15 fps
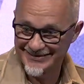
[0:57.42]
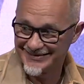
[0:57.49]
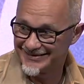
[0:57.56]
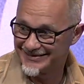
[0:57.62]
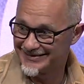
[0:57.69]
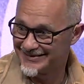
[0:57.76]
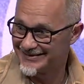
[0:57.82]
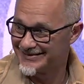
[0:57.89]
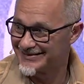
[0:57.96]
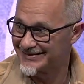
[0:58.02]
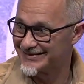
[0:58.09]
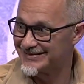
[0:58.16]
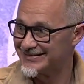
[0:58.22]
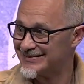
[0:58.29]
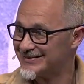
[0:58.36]

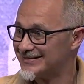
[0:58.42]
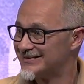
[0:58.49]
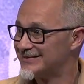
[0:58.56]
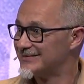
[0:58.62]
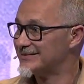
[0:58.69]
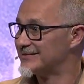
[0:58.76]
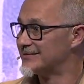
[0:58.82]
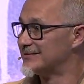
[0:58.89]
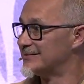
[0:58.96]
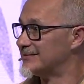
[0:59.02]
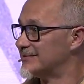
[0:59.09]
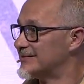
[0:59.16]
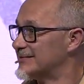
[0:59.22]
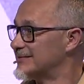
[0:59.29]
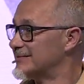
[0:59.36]

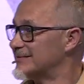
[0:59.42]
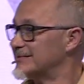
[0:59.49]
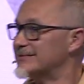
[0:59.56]
[no speech]